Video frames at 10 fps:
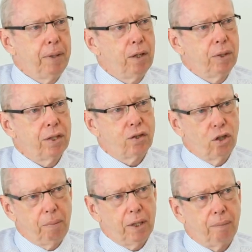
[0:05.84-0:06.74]
Peter, with the
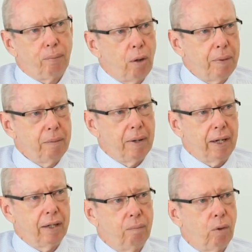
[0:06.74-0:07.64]
turbulent property
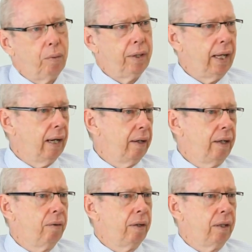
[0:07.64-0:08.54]
market and what we're now
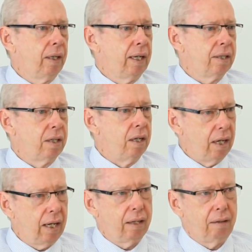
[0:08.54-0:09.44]
hearing as
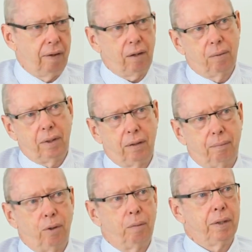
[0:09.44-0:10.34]
negative equity
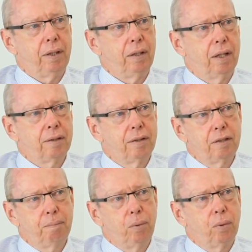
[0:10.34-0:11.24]
in property, has
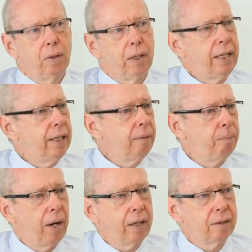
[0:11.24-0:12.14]
this brought
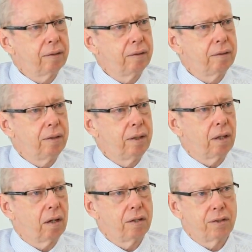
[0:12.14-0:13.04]
lending practices
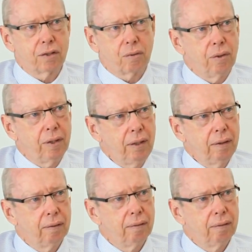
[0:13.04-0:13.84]
into closer scrutiny?